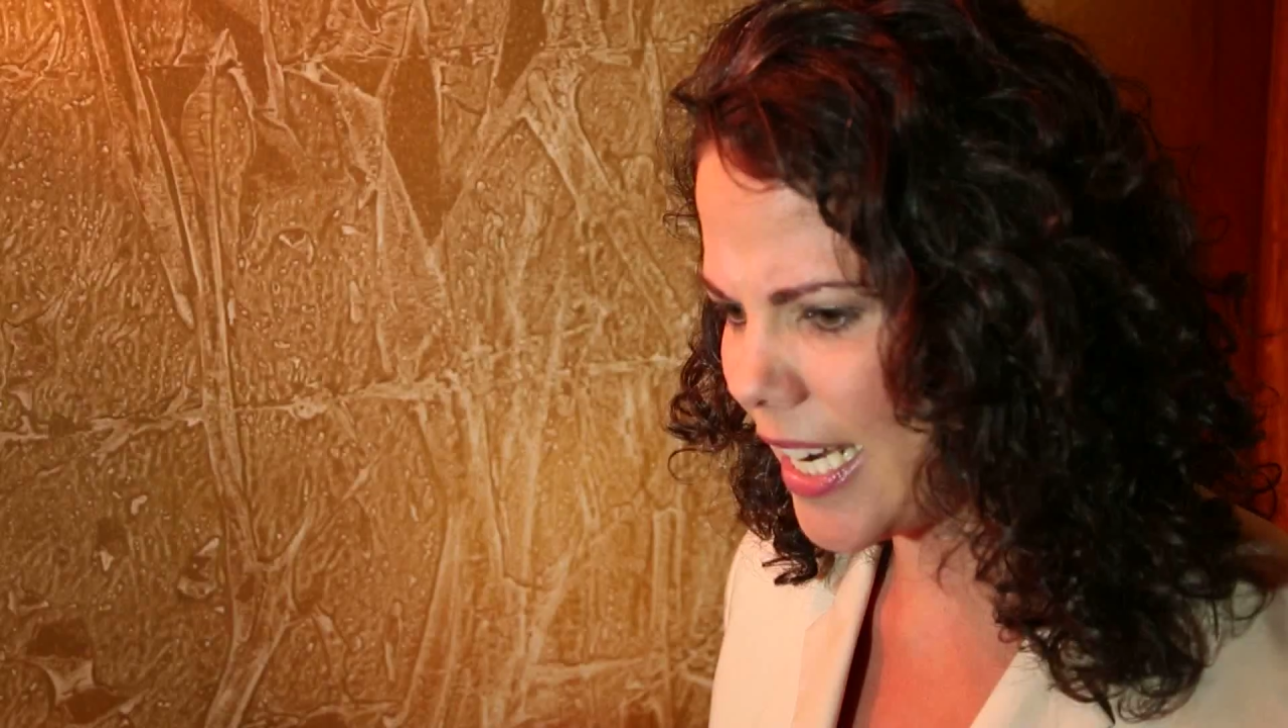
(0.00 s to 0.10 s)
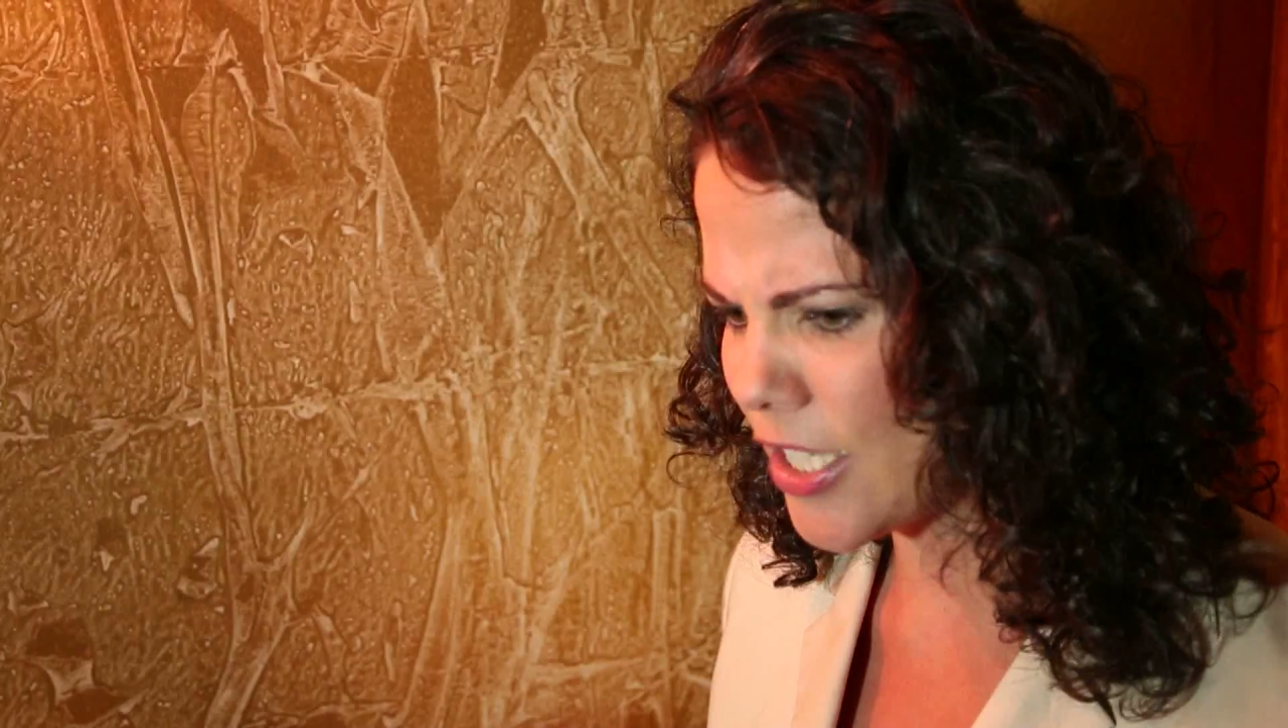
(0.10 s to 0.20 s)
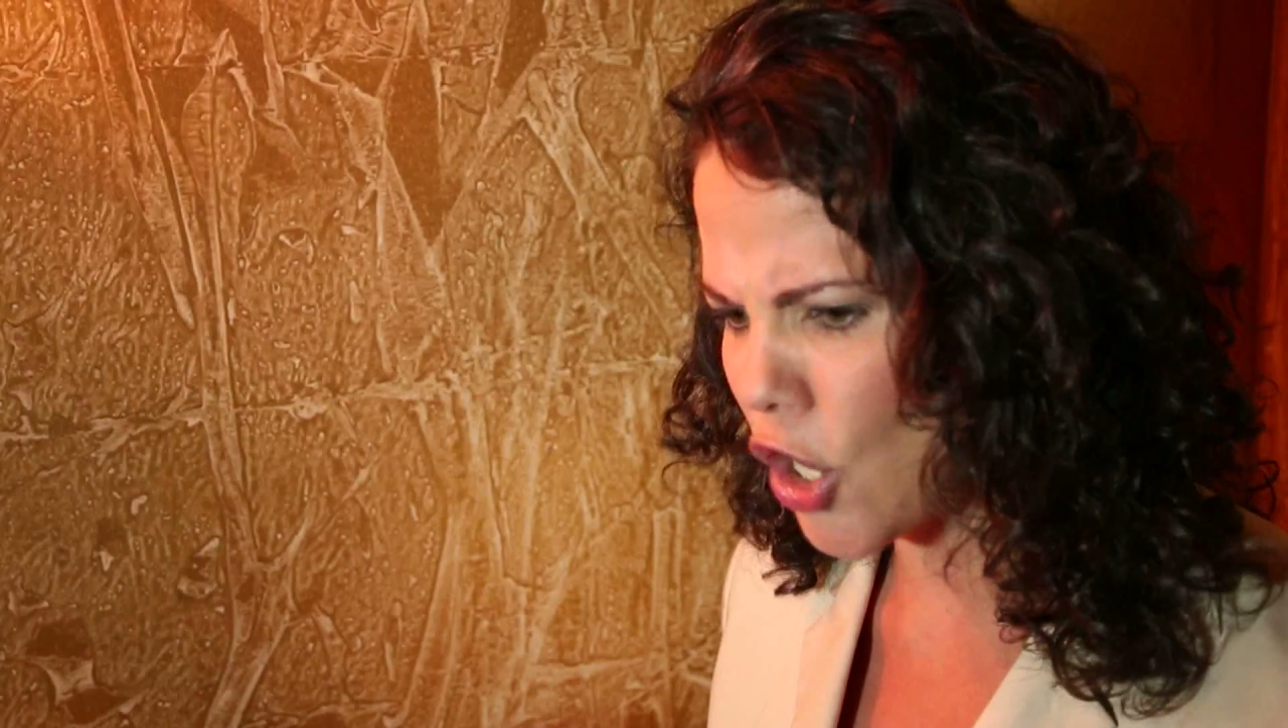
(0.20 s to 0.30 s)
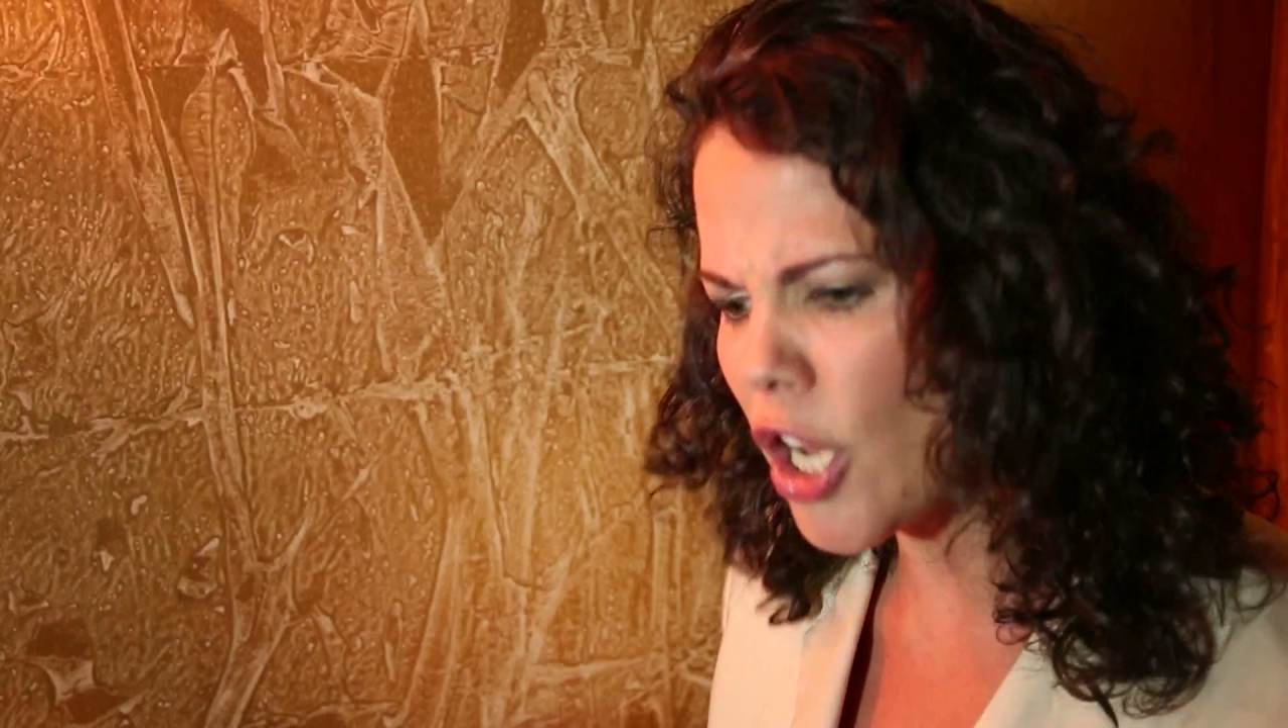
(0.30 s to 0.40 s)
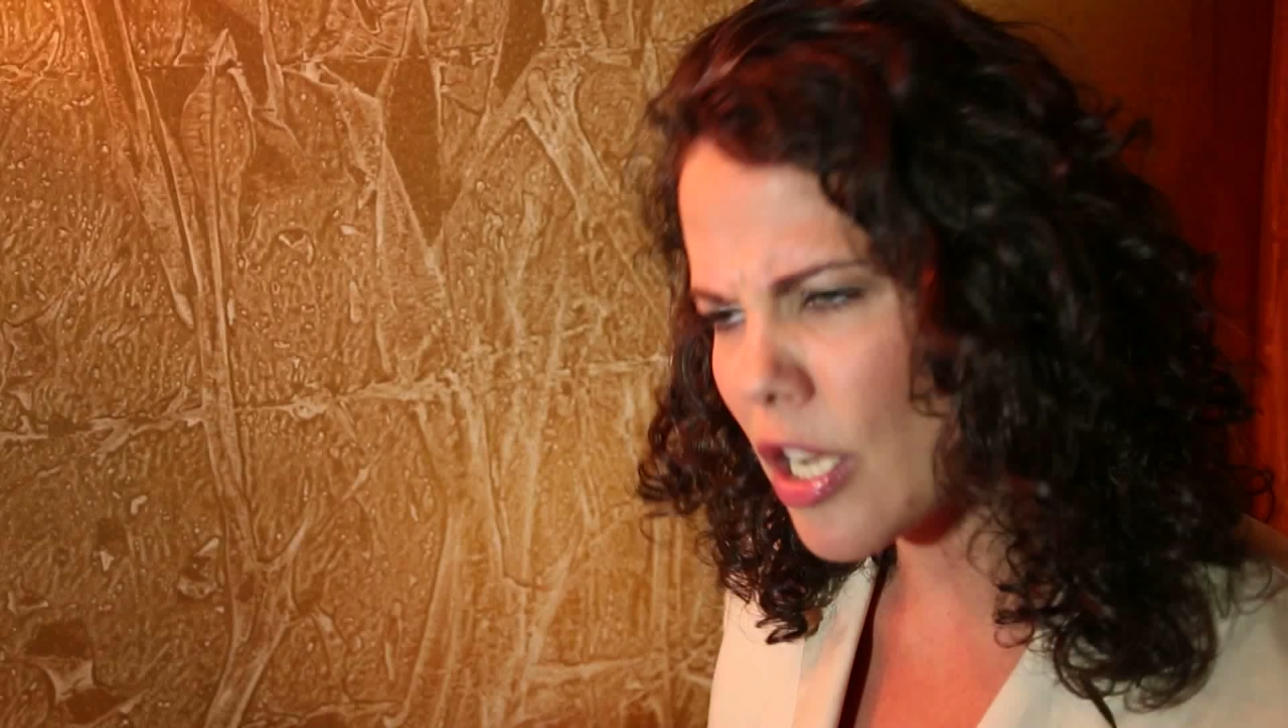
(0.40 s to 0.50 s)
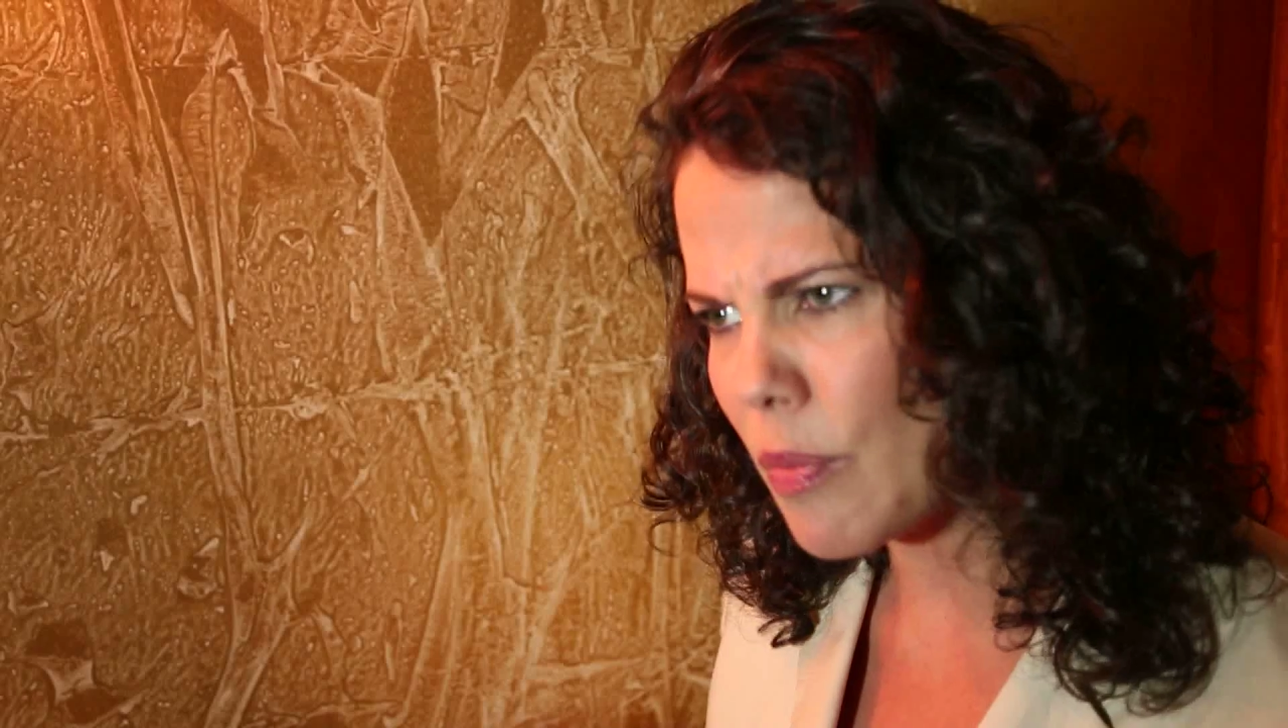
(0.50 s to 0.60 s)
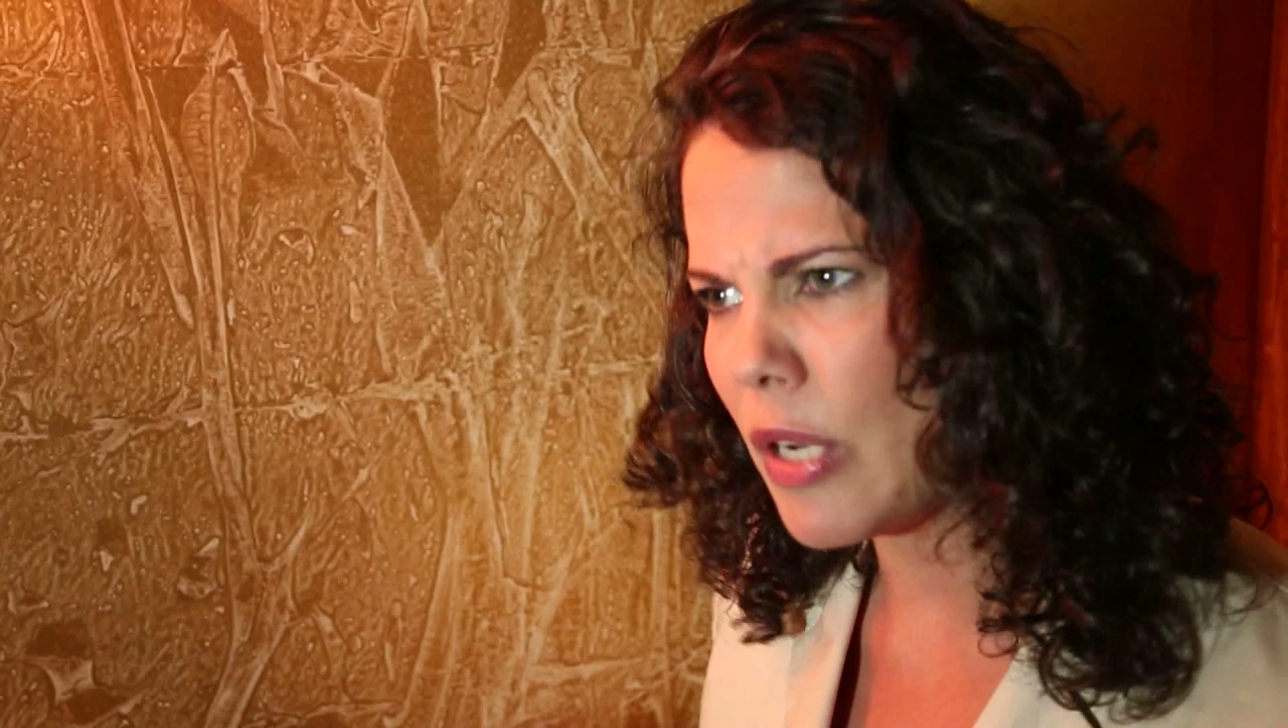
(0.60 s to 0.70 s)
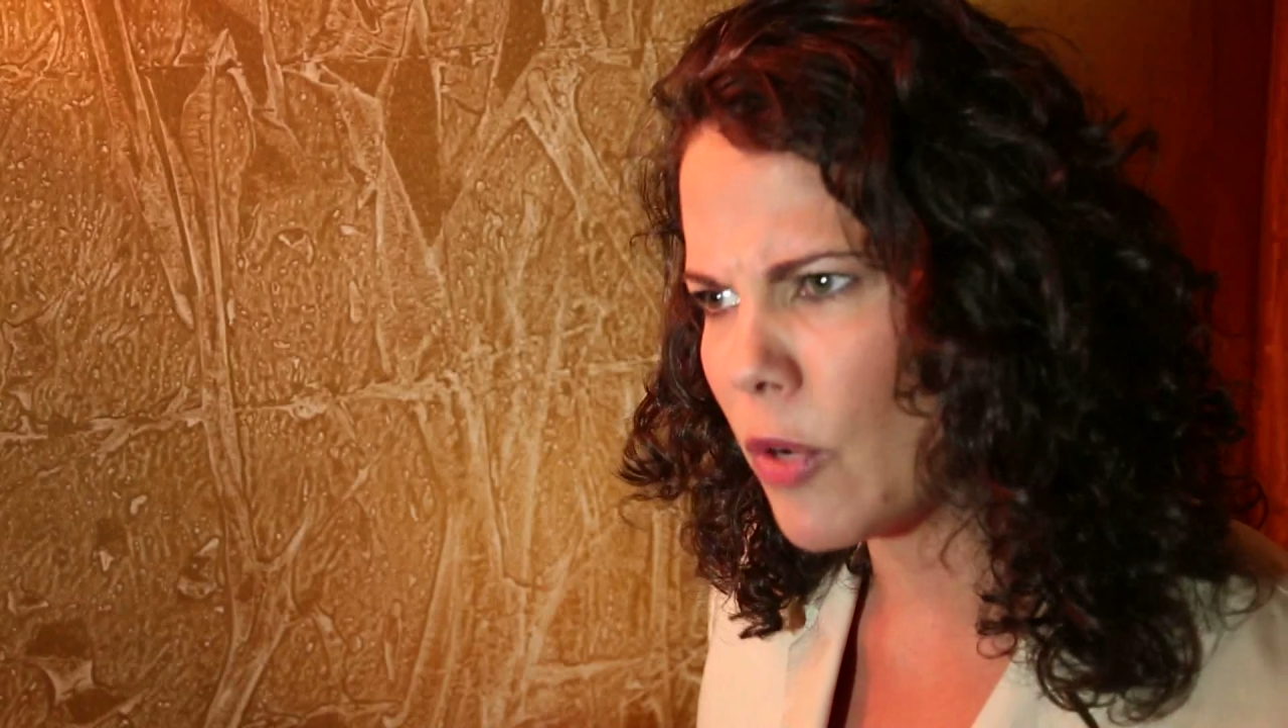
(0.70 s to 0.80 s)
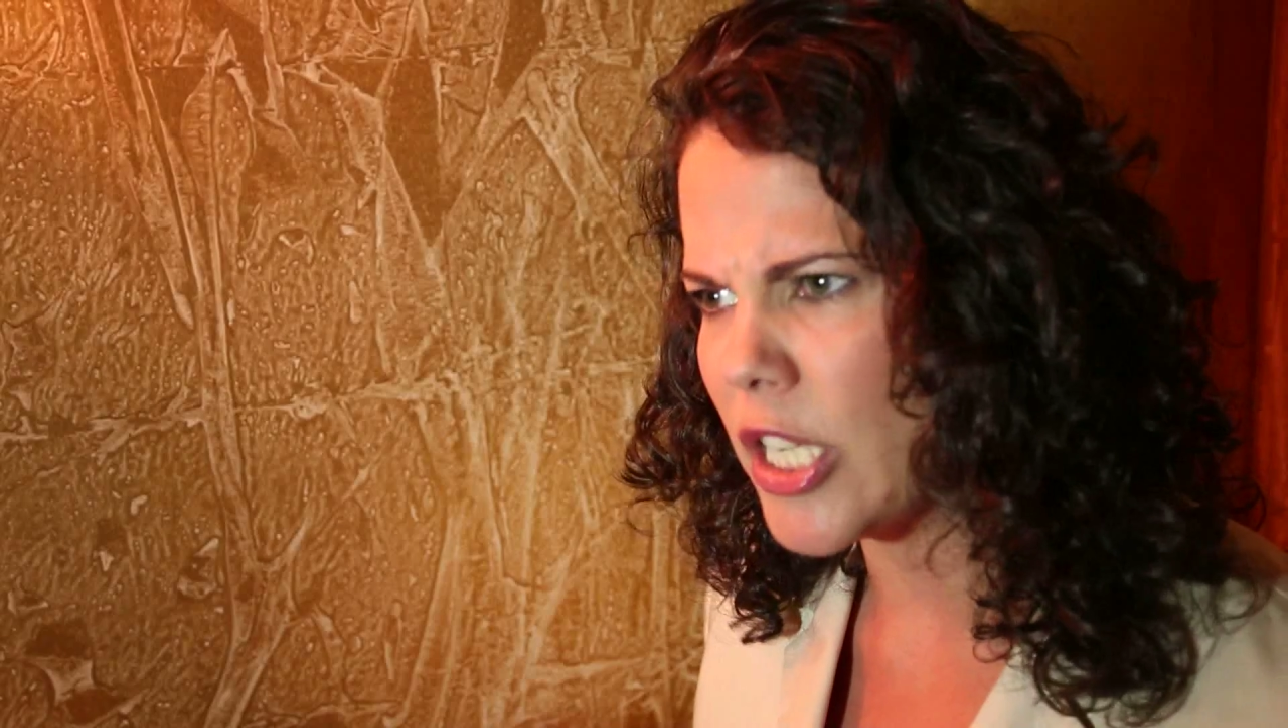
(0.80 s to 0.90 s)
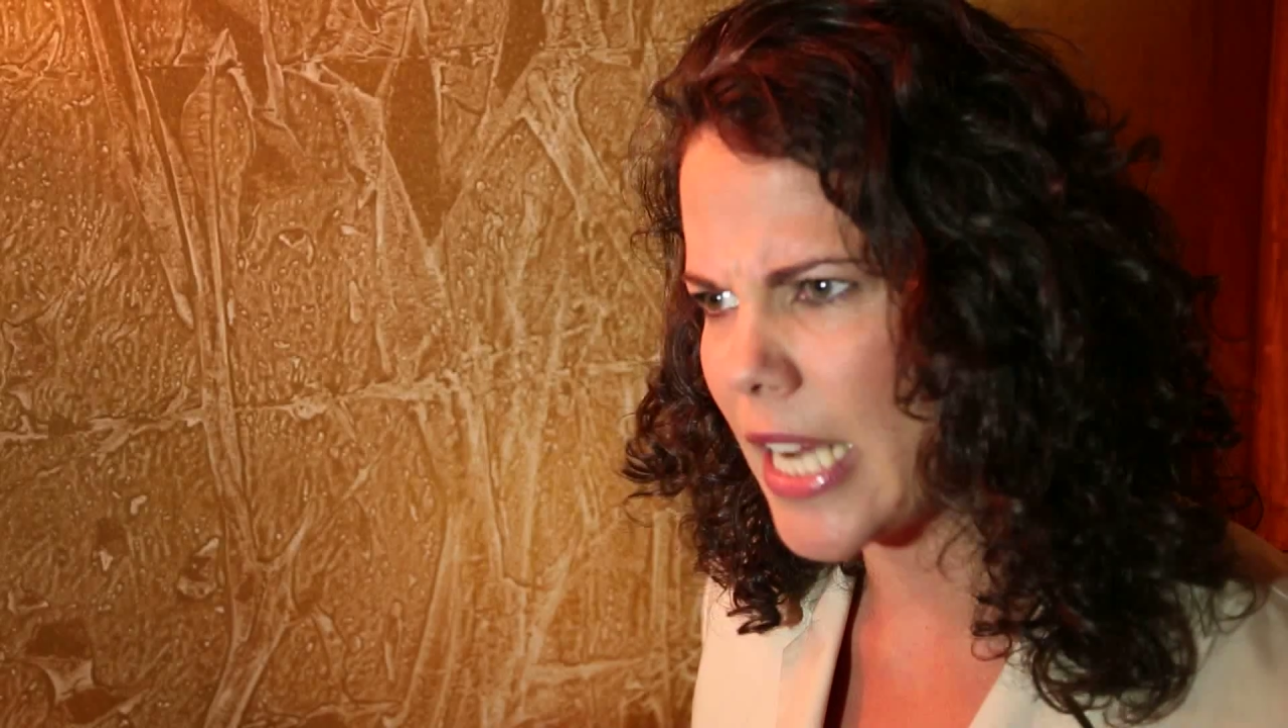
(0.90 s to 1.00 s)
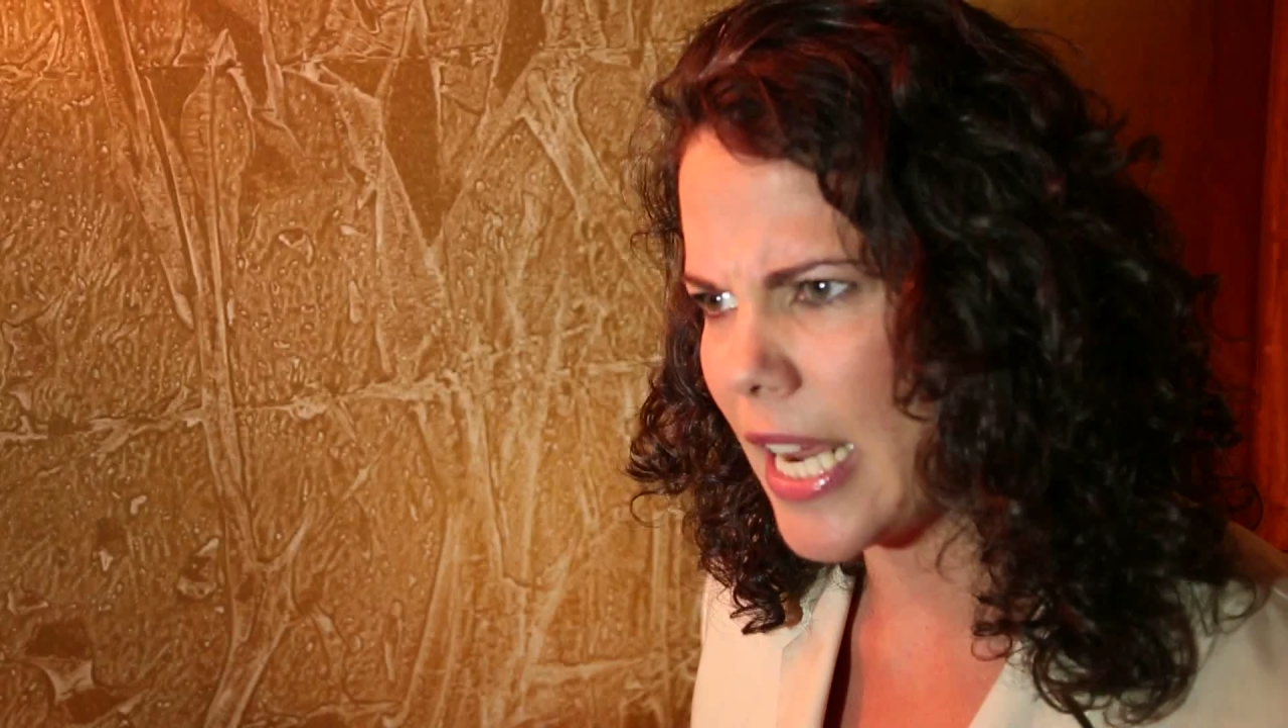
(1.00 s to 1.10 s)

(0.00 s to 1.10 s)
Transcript: It dawned on me one